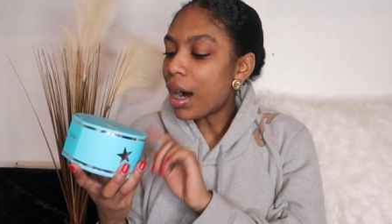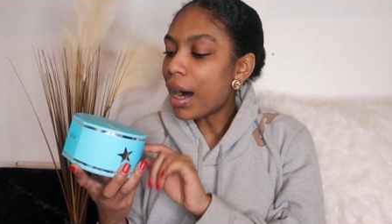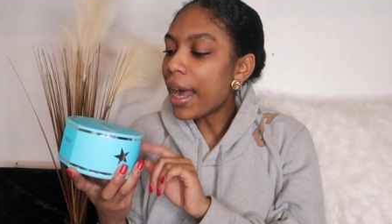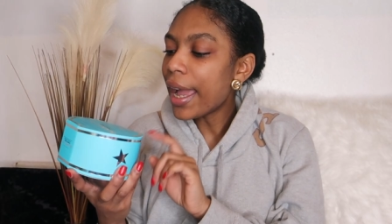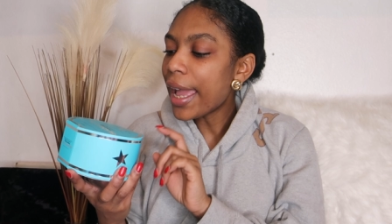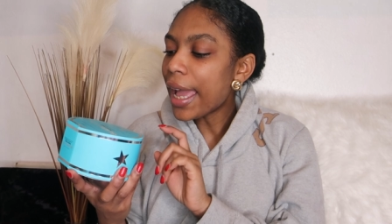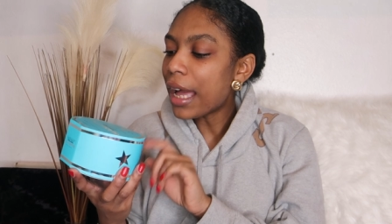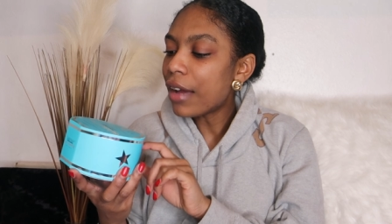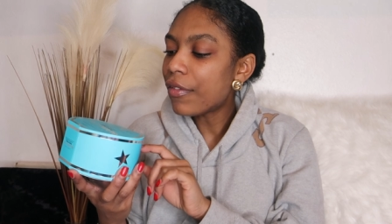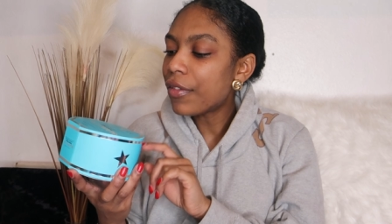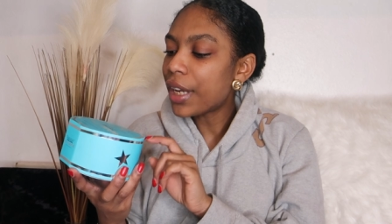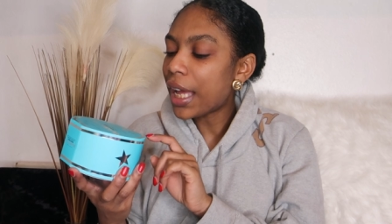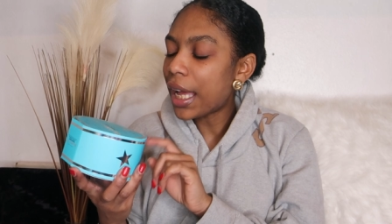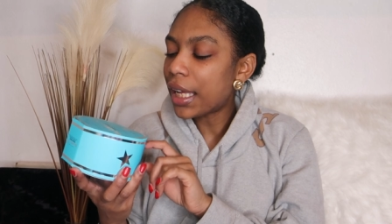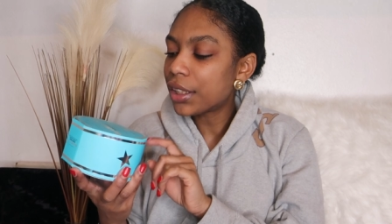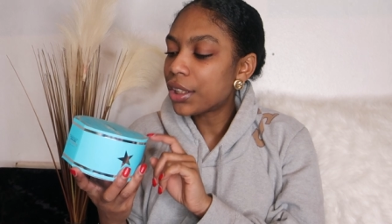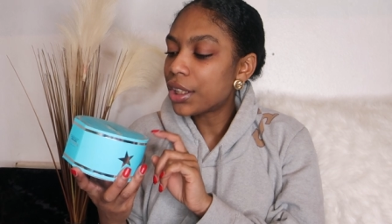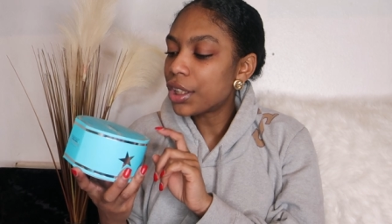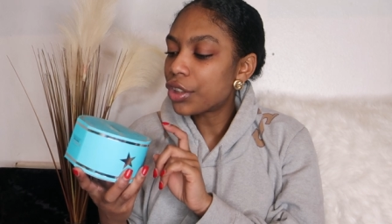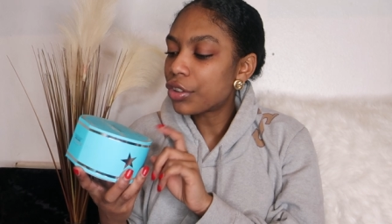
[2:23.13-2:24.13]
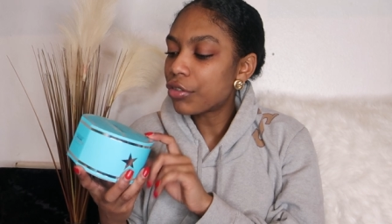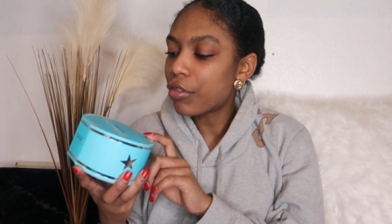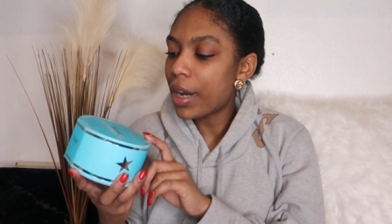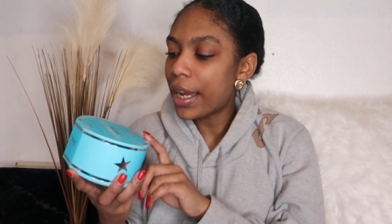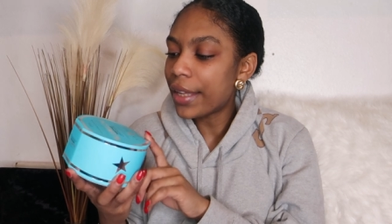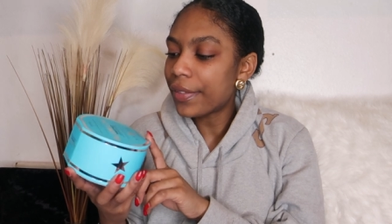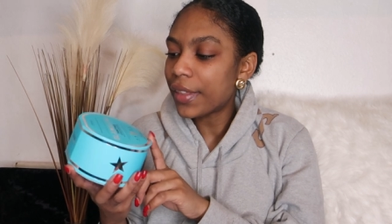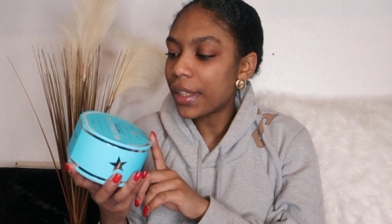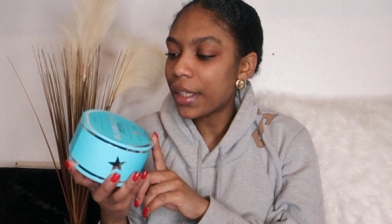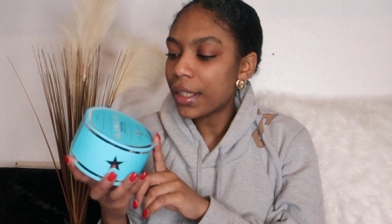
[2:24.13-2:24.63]
I haven't actually
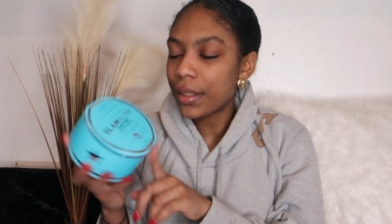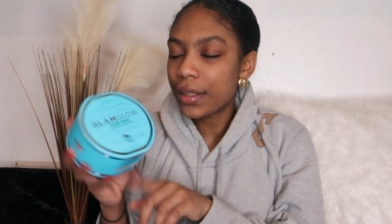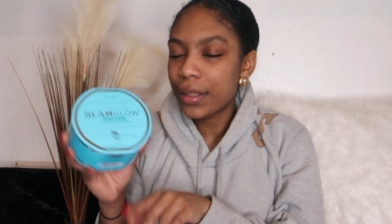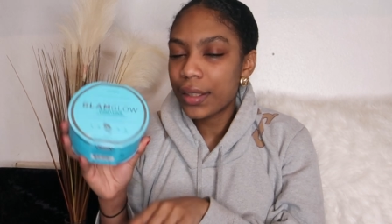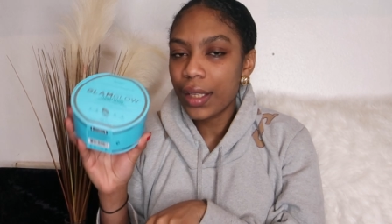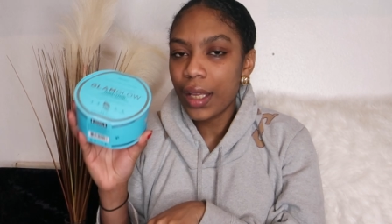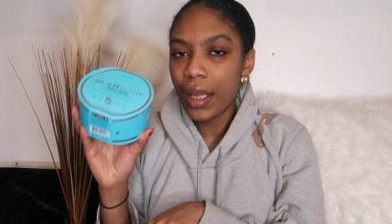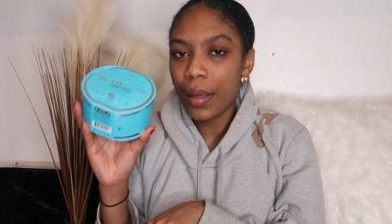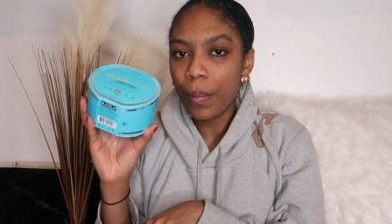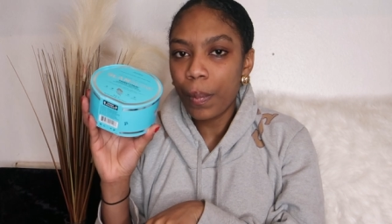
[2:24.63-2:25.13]
tried this,